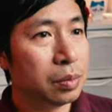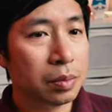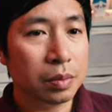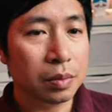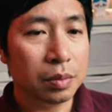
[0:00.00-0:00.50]

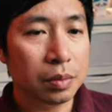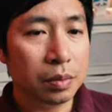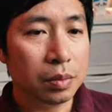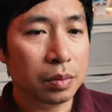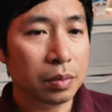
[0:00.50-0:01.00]

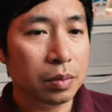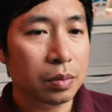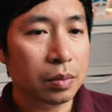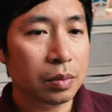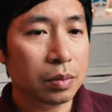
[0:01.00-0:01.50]

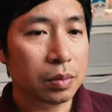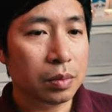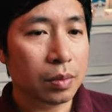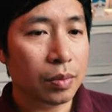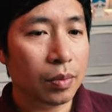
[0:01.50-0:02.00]

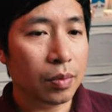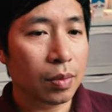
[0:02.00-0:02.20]
[no speech]